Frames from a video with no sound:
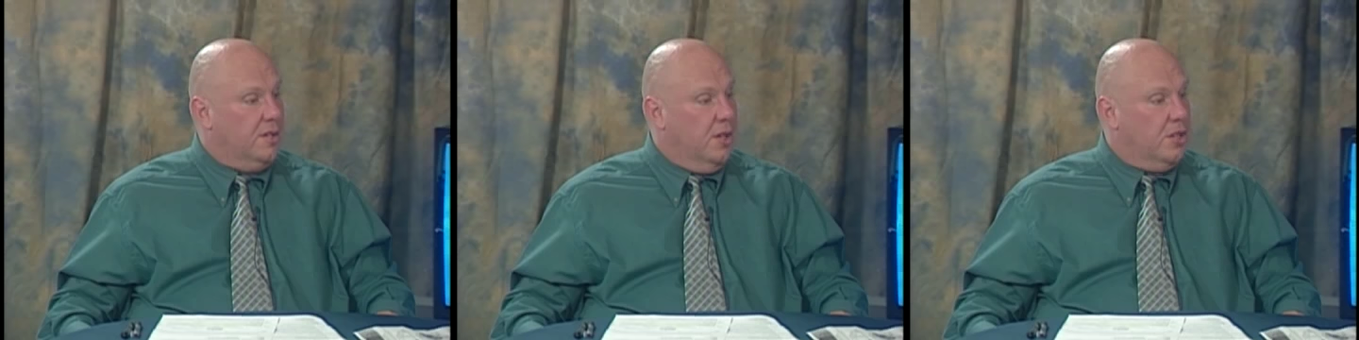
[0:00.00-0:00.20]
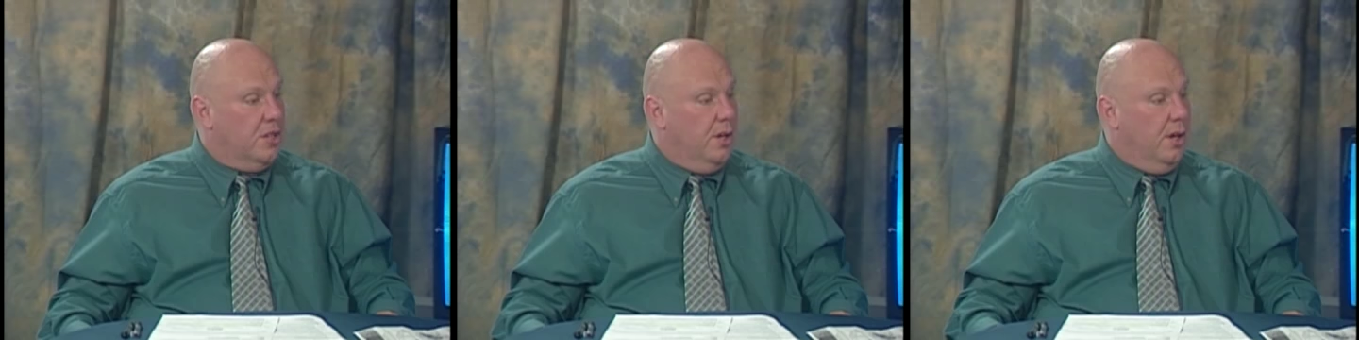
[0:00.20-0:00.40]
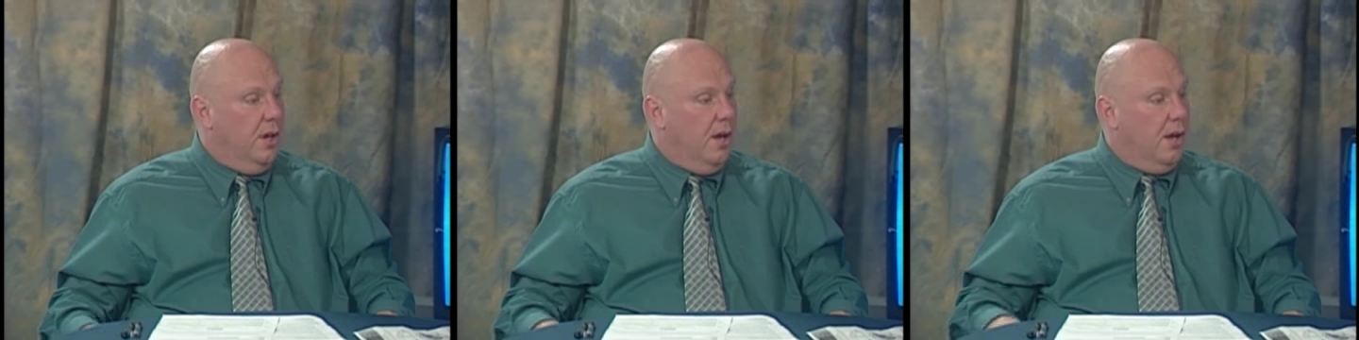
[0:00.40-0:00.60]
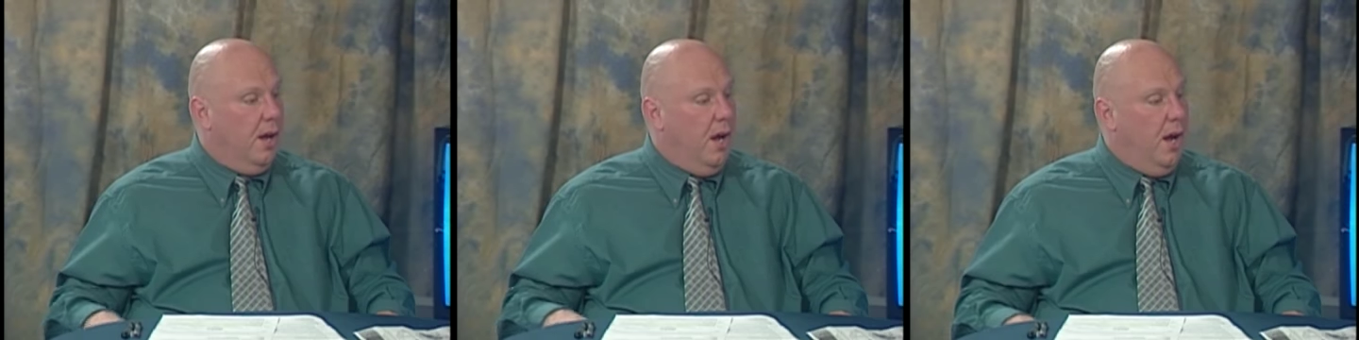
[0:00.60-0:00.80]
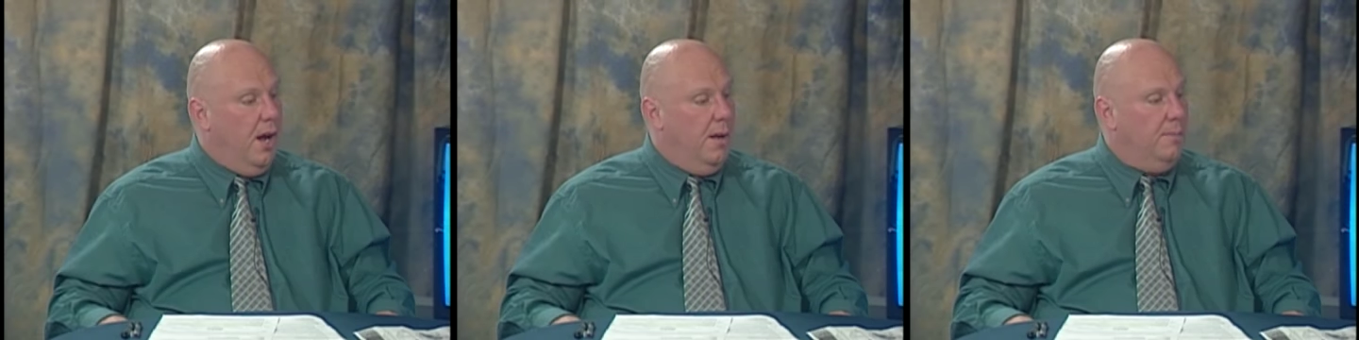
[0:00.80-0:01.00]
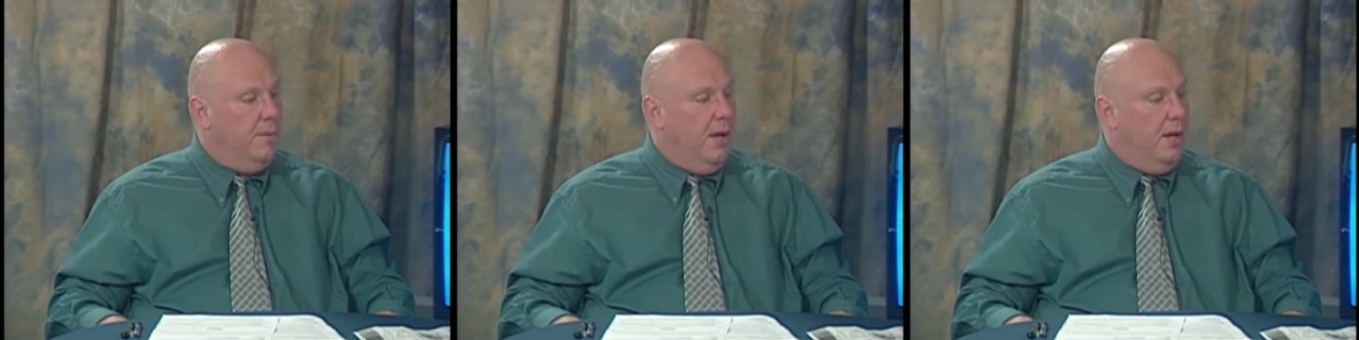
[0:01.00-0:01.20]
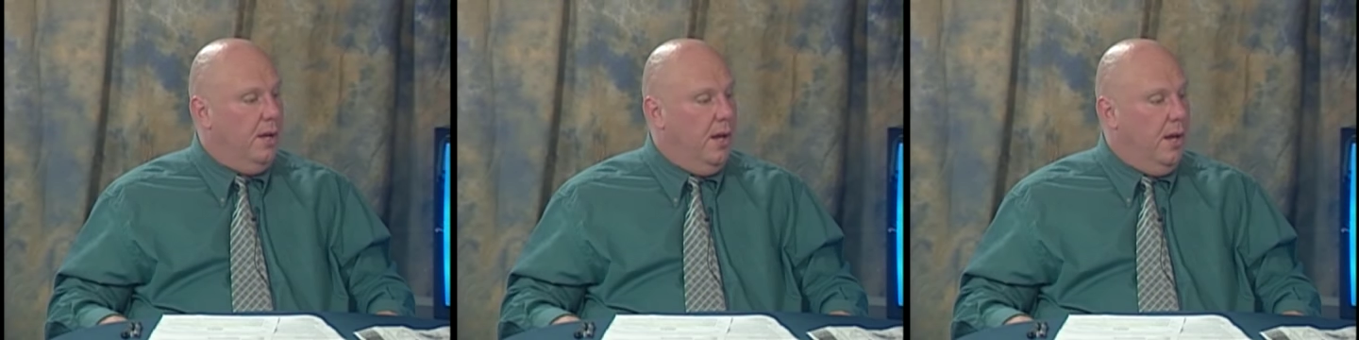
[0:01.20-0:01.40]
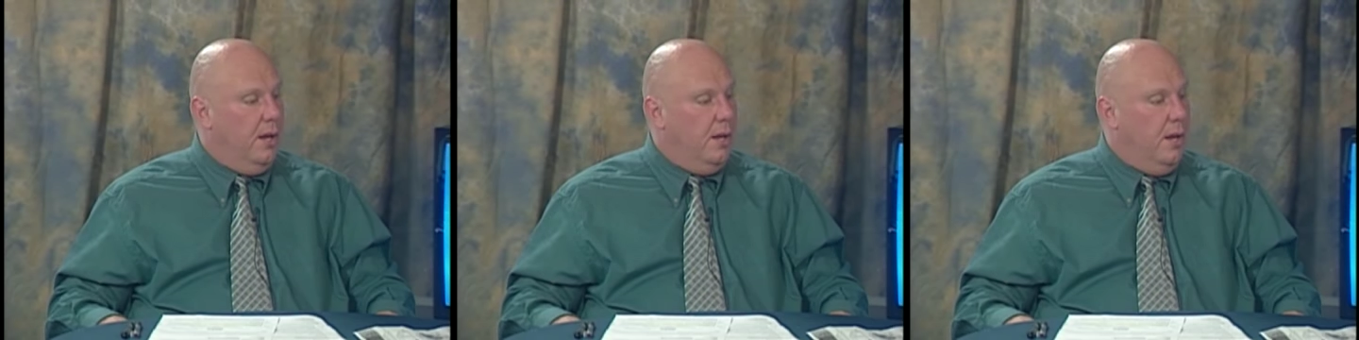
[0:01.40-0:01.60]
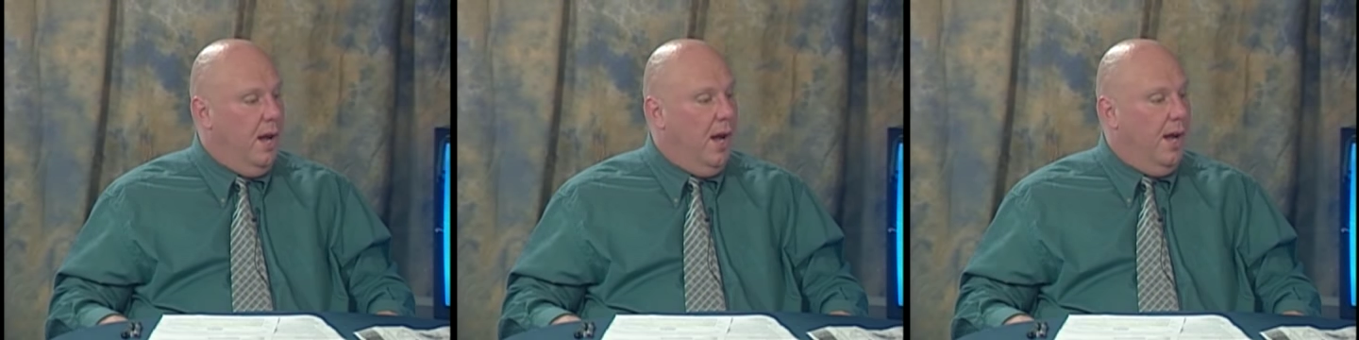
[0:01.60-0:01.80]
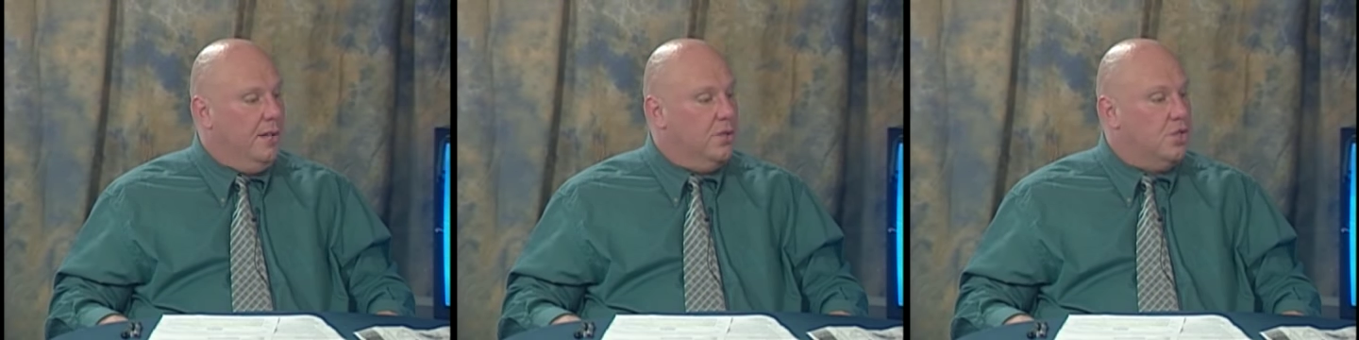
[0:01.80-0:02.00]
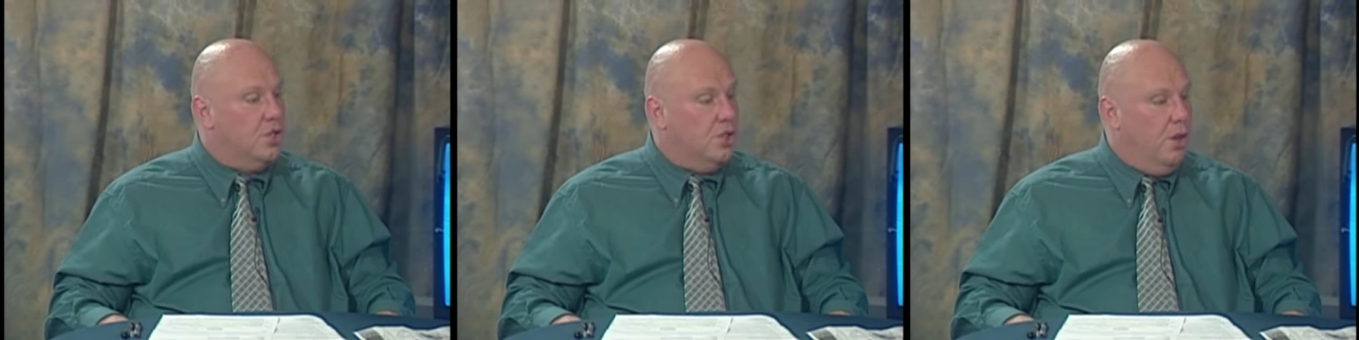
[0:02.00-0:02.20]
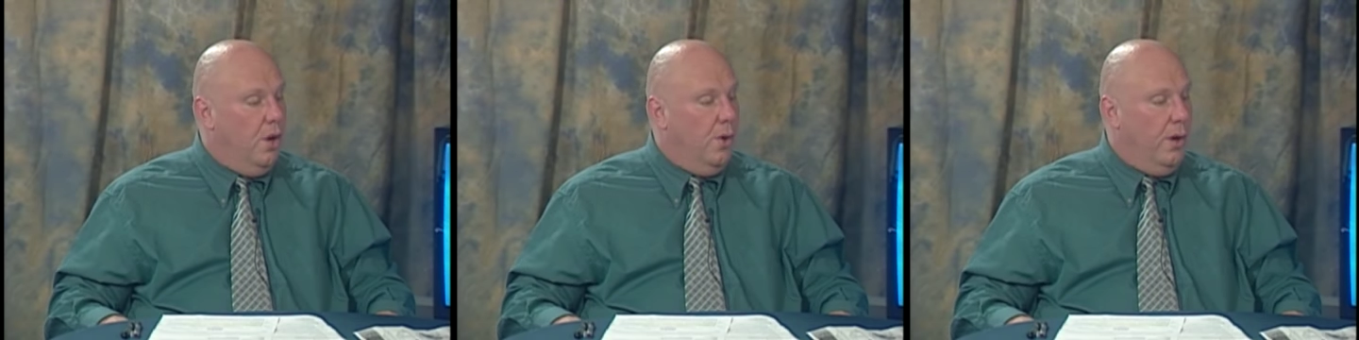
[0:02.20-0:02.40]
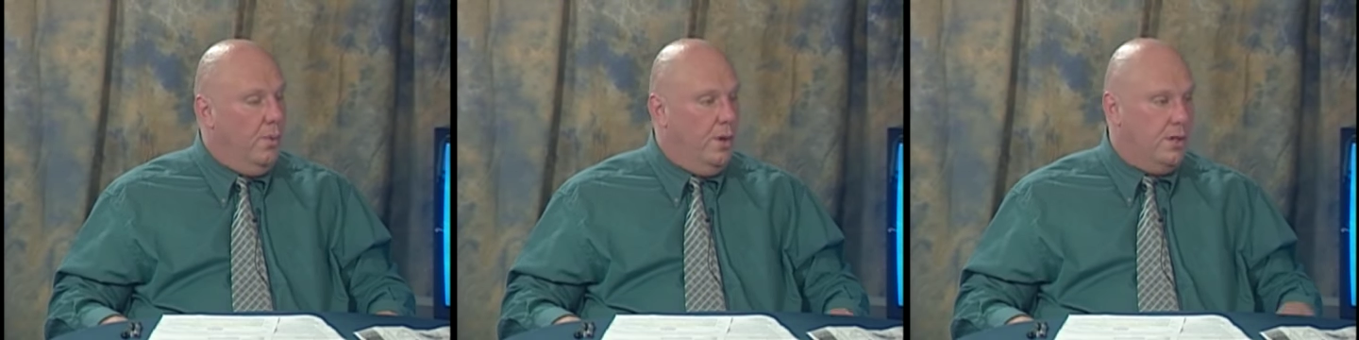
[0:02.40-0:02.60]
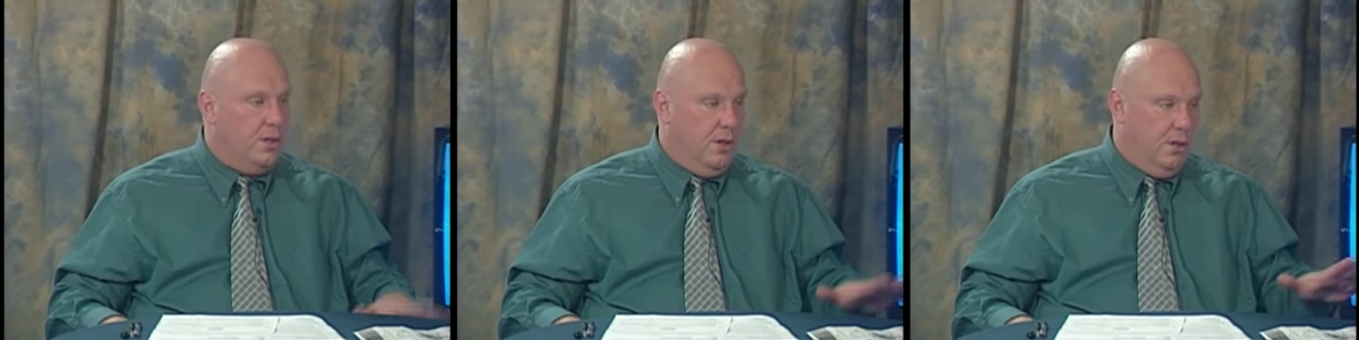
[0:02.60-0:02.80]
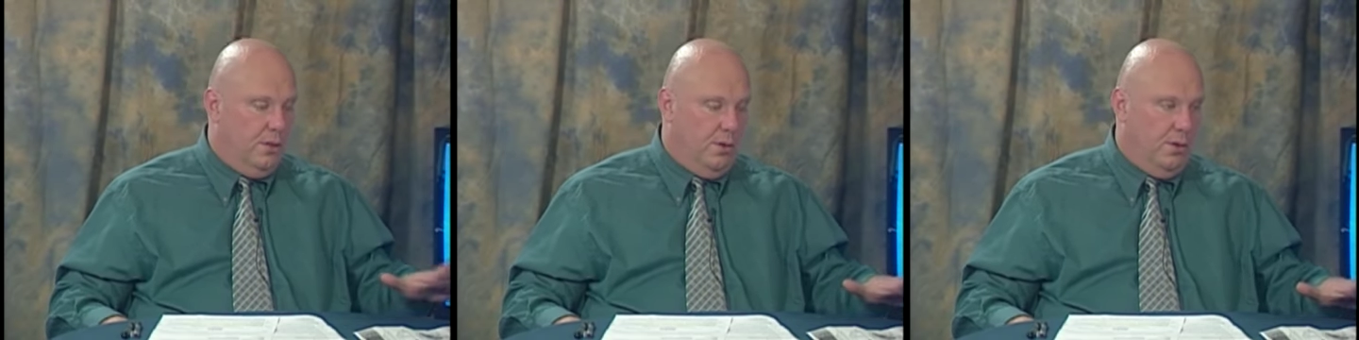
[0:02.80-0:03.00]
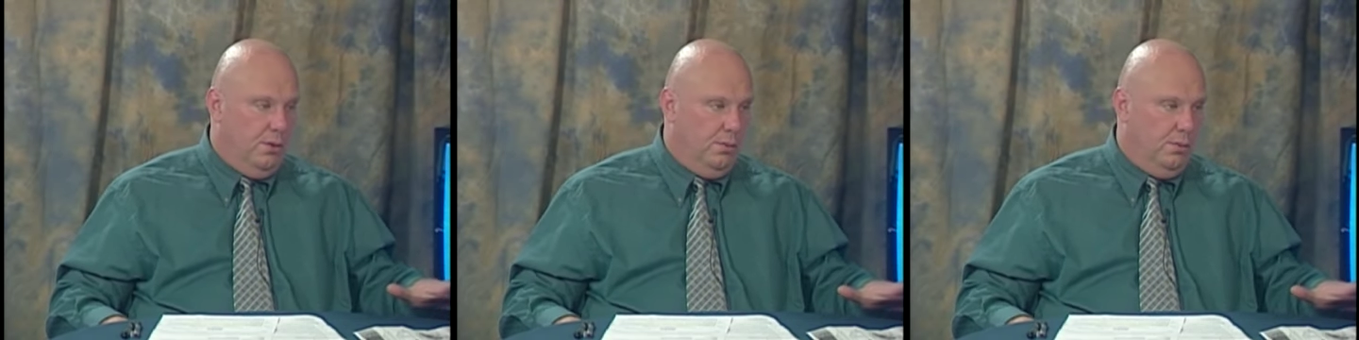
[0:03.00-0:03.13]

Such a calm and non-snowy winter.